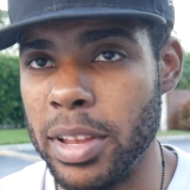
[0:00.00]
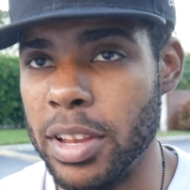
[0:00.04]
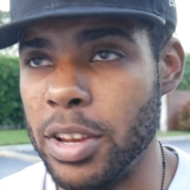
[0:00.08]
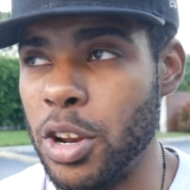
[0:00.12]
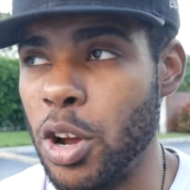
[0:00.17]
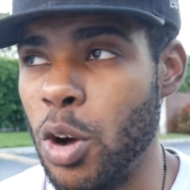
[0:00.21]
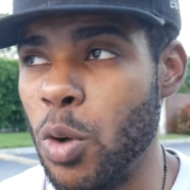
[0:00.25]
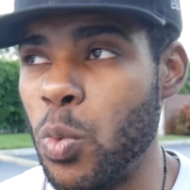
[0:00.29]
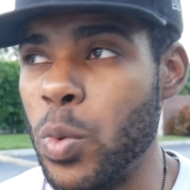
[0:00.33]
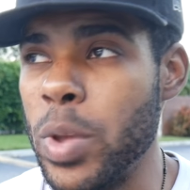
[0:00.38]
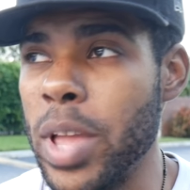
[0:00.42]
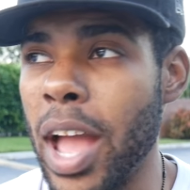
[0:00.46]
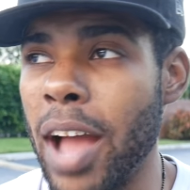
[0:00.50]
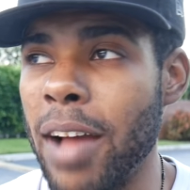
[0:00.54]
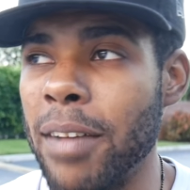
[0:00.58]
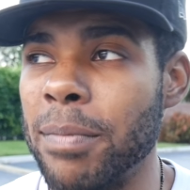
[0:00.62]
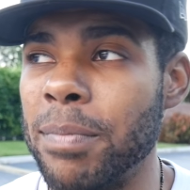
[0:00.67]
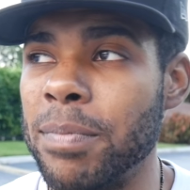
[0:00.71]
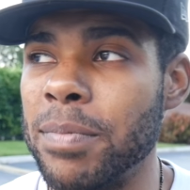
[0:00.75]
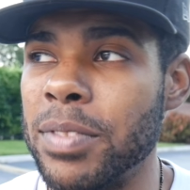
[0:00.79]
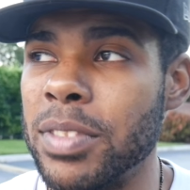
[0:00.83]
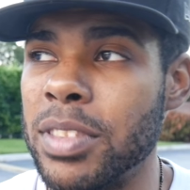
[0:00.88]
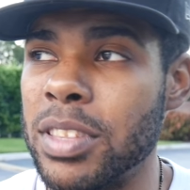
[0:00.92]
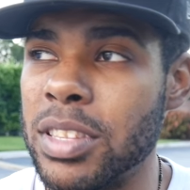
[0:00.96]
You know, we have
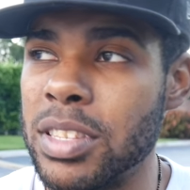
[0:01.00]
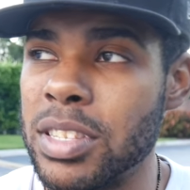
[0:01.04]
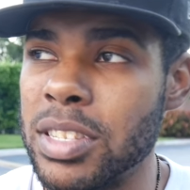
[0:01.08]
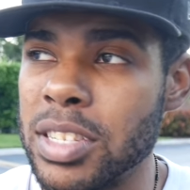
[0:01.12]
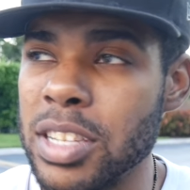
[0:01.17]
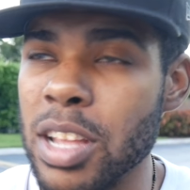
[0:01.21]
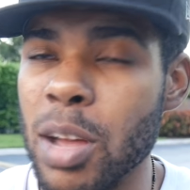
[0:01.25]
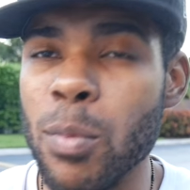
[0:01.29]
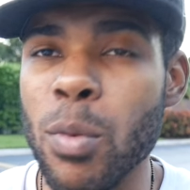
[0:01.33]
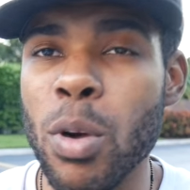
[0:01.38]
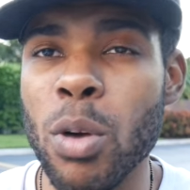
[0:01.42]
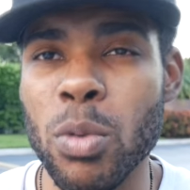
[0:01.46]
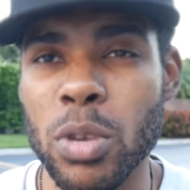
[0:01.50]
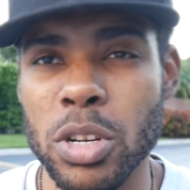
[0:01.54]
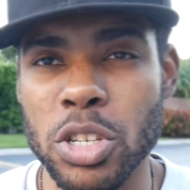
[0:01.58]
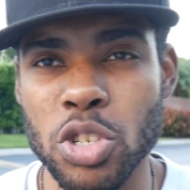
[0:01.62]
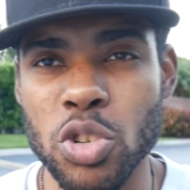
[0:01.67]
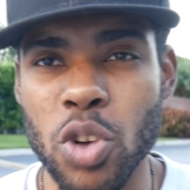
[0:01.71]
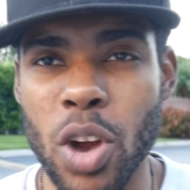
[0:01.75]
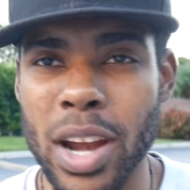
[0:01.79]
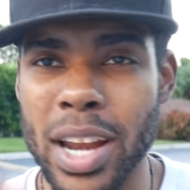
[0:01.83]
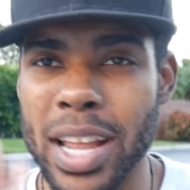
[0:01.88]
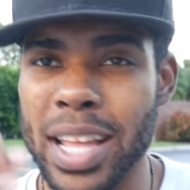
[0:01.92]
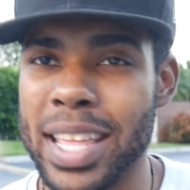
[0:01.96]
somewhere we're
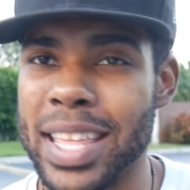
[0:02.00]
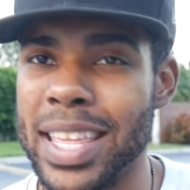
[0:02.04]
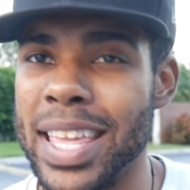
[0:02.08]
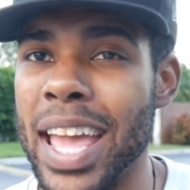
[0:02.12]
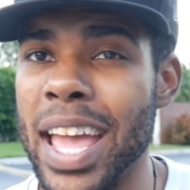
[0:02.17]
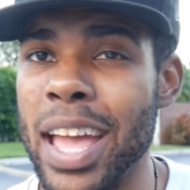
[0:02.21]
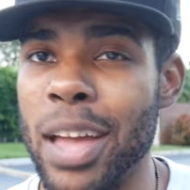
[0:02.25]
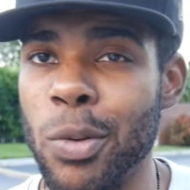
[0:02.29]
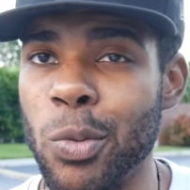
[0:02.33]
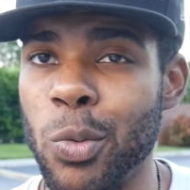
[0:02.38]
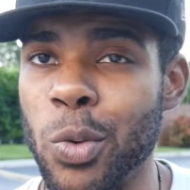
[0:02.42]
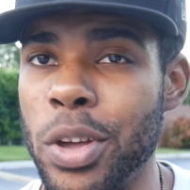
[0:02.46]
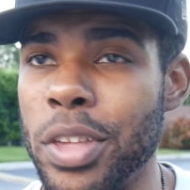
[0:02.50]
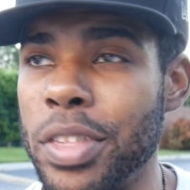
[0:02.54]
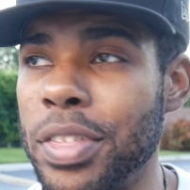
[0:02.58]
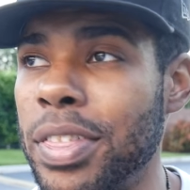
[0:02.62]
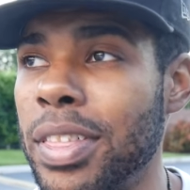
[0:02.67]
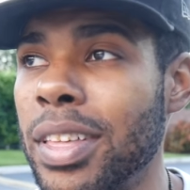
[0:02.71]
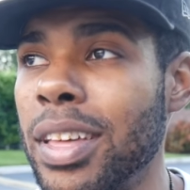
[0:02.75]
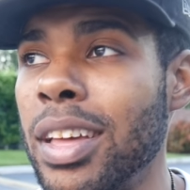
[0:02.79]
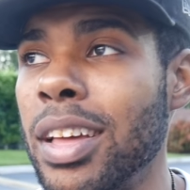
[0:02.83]
trying to get with,